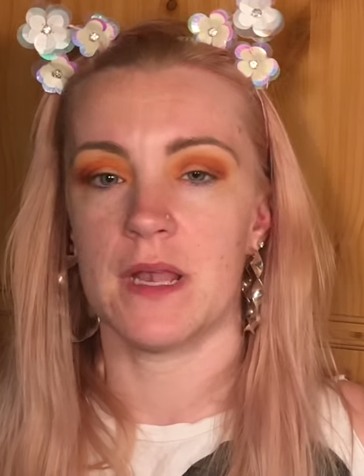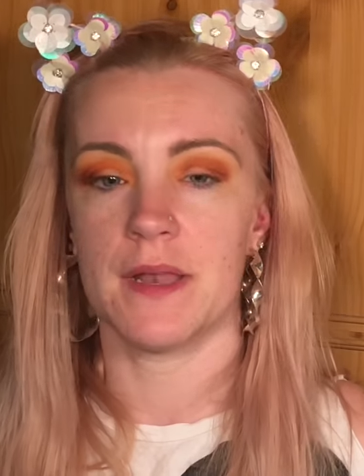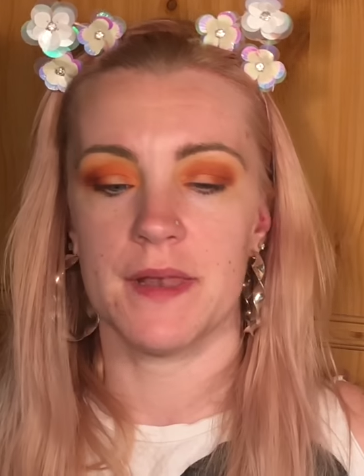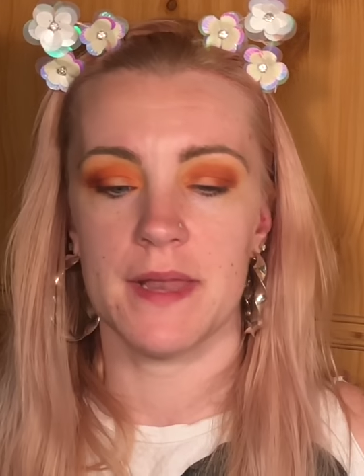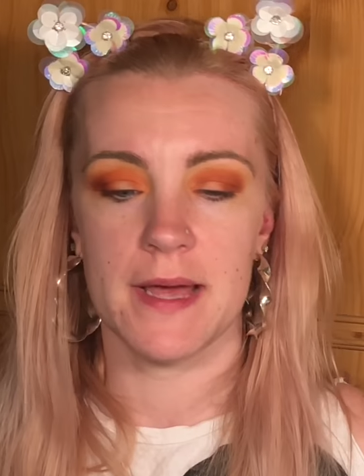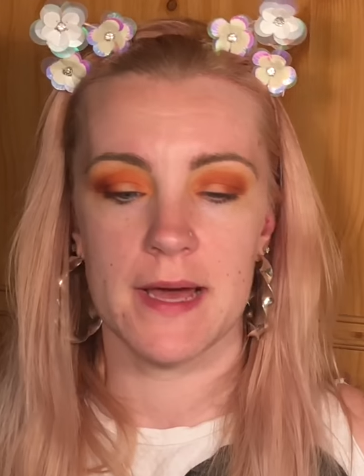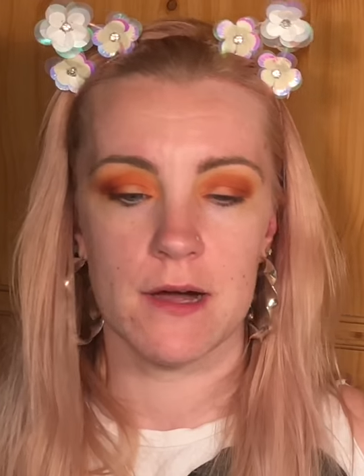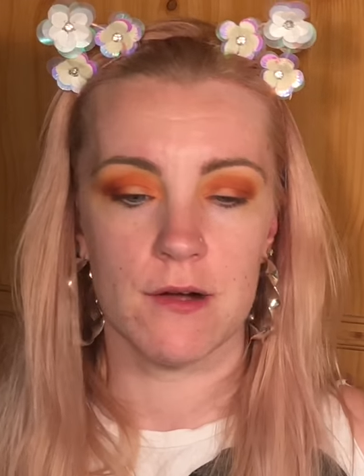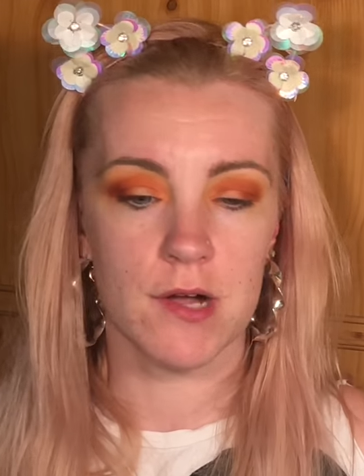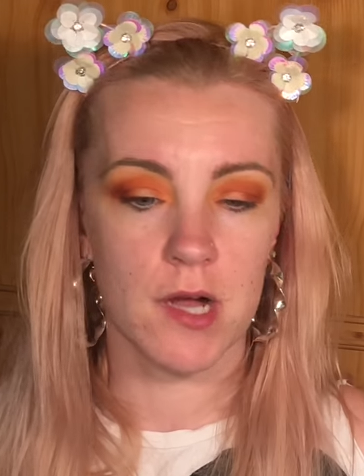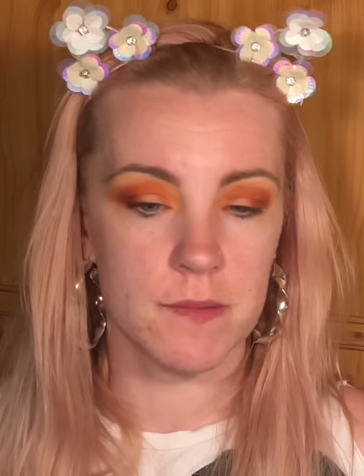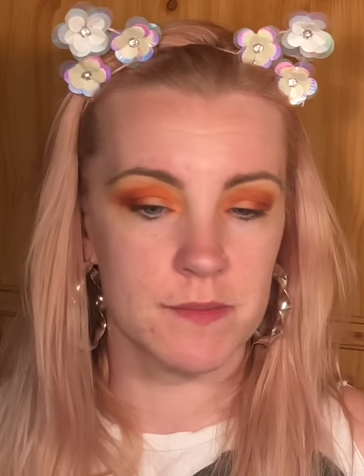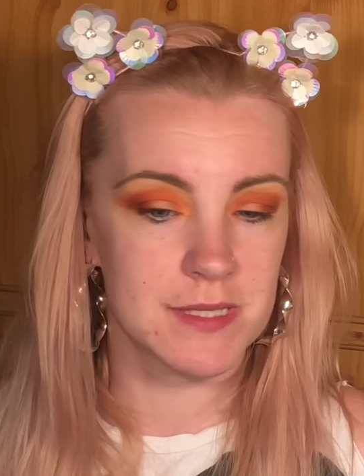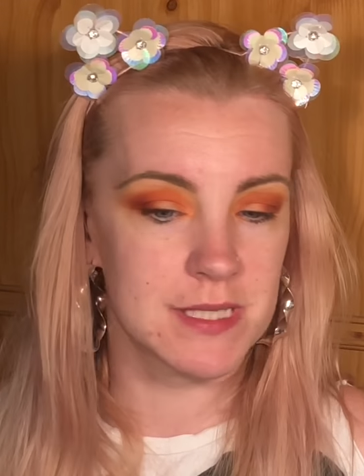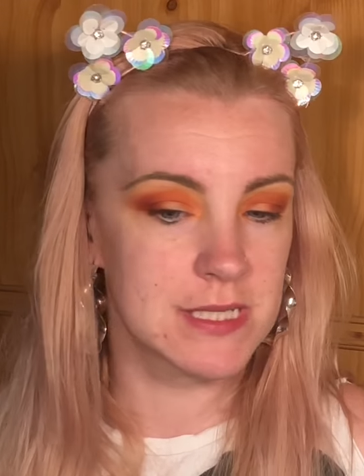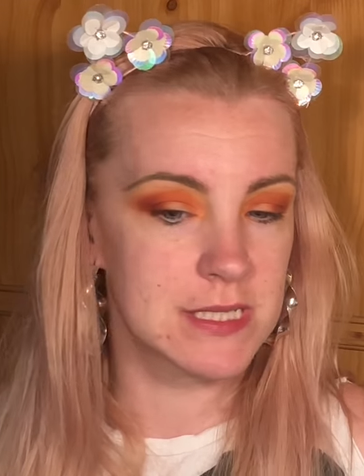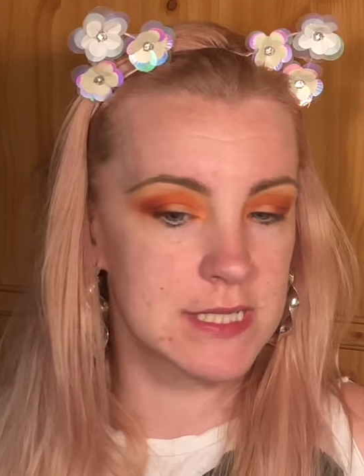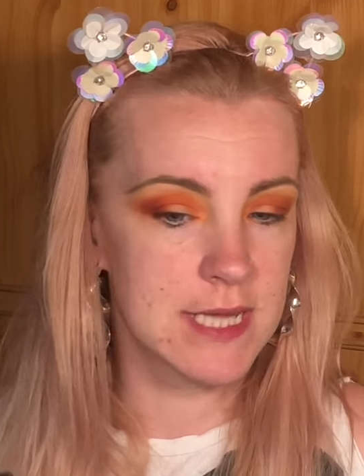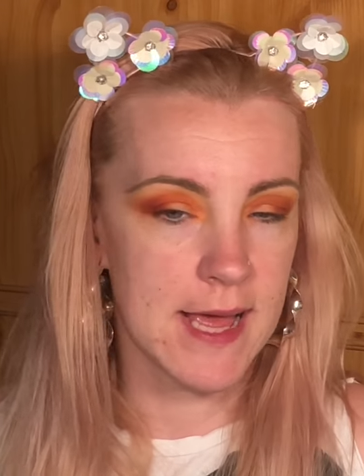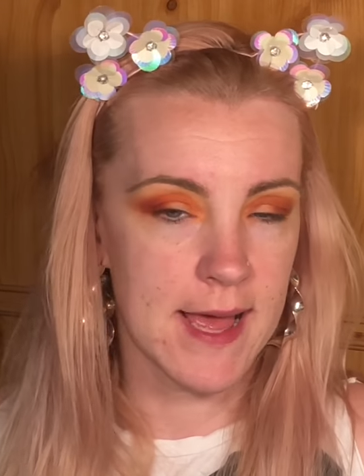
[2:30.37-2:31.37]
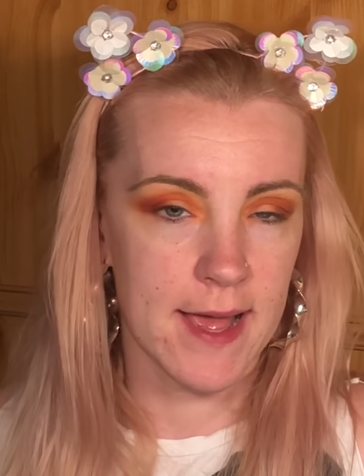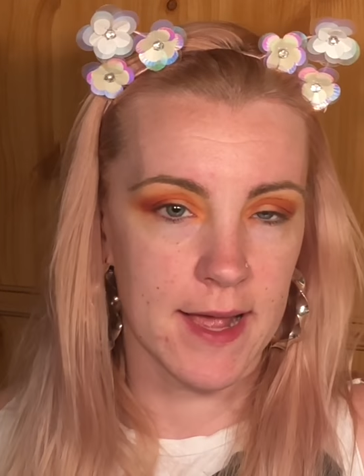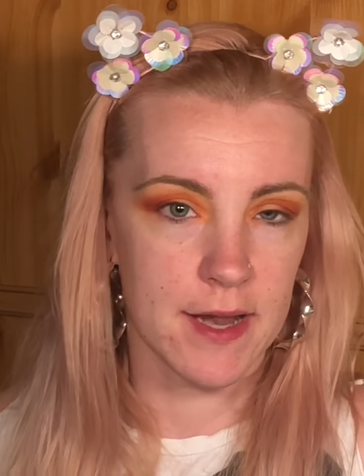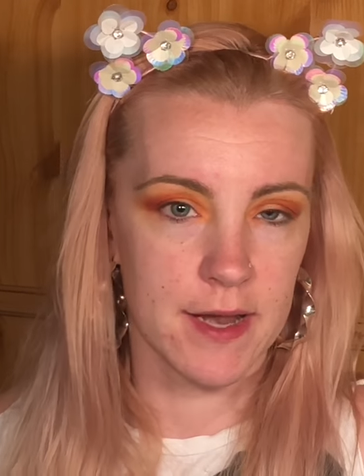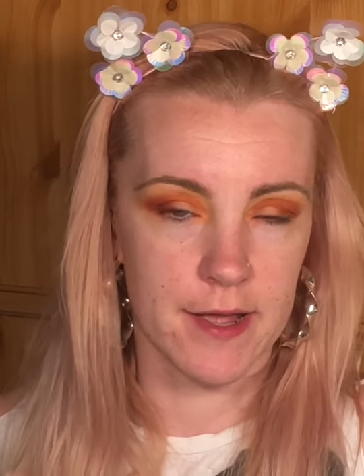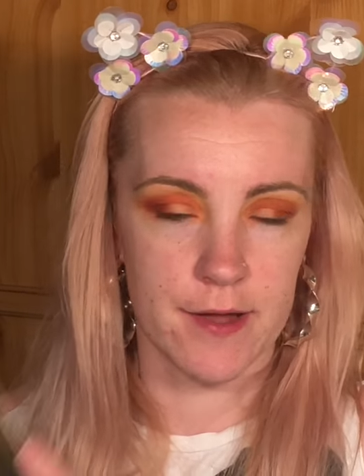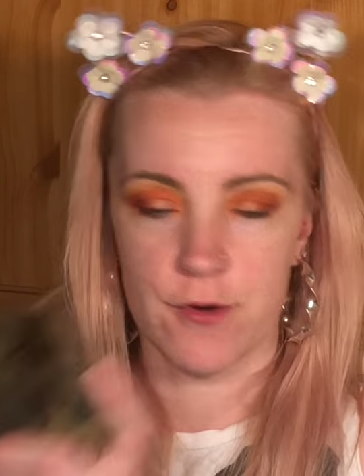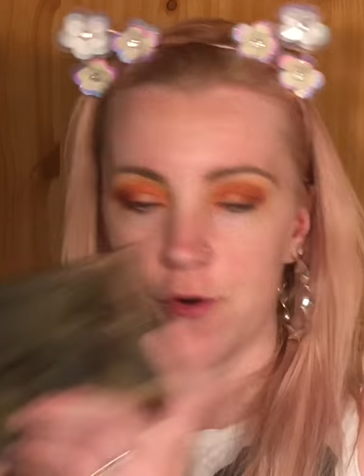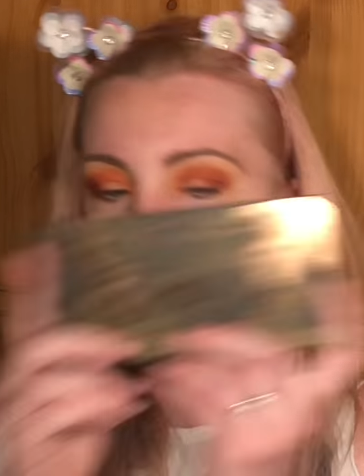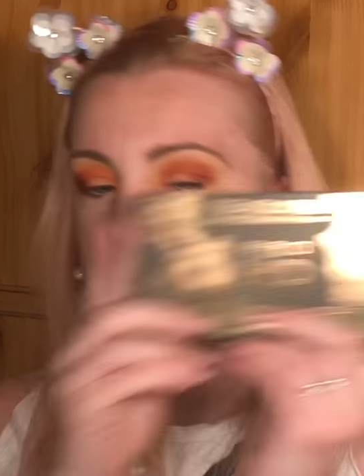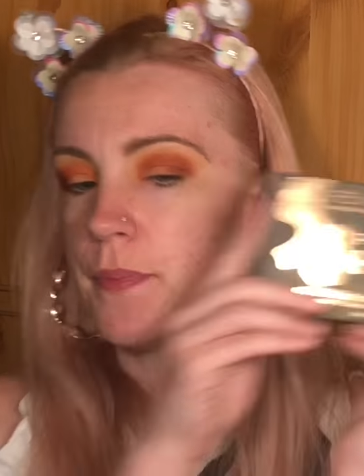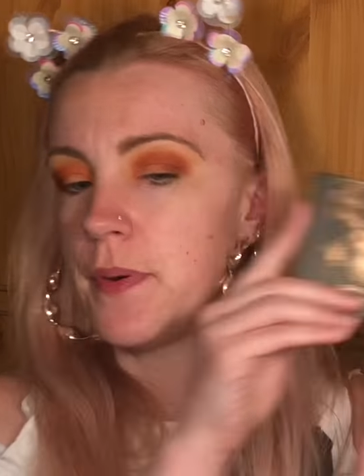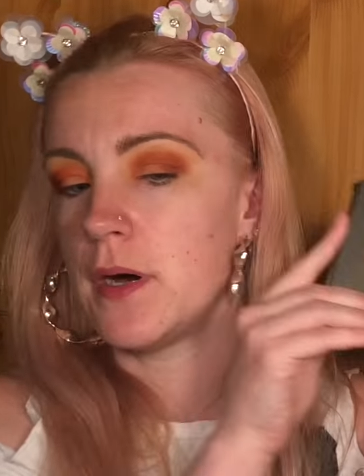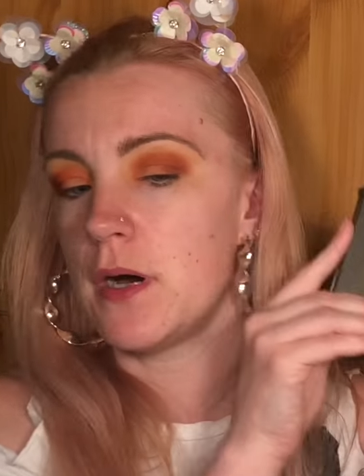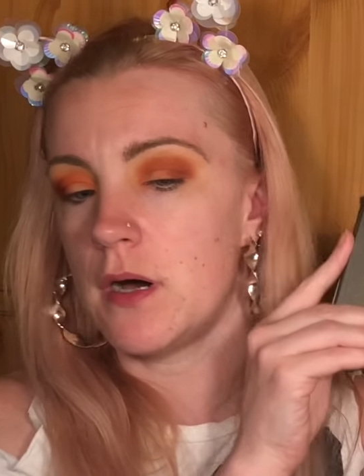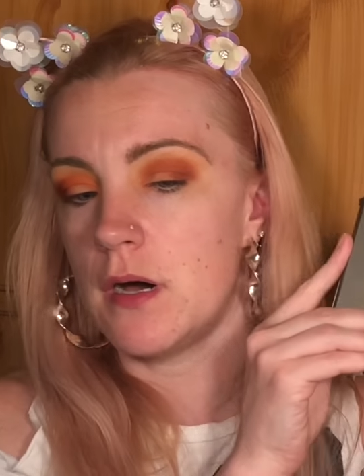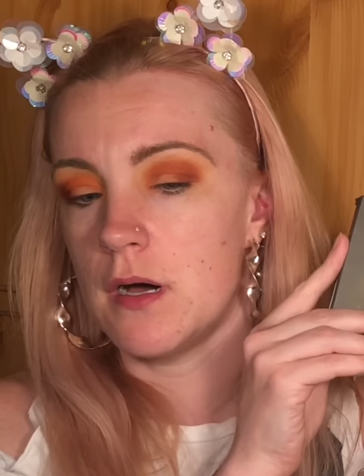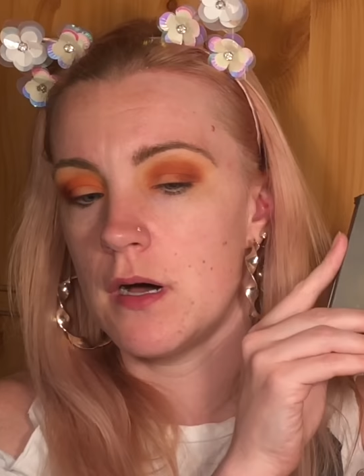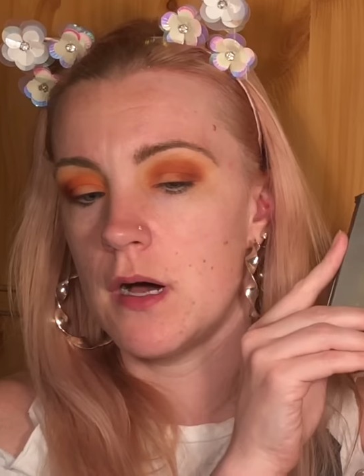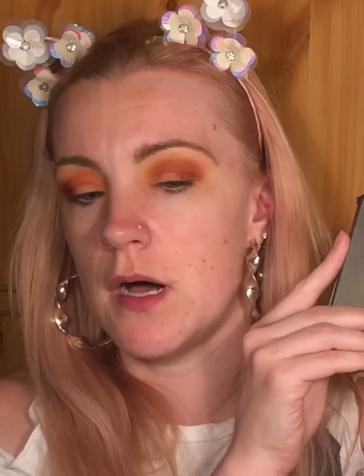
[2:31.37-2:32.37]
Now comes the technical
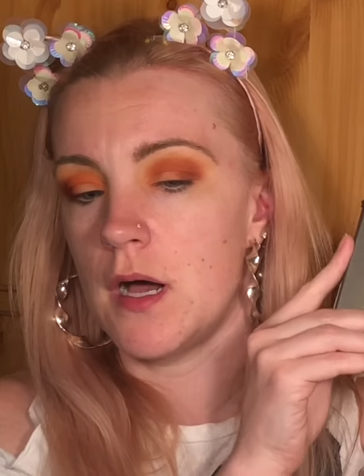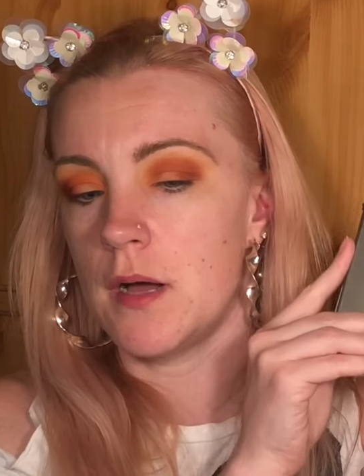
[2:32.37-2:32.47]
part.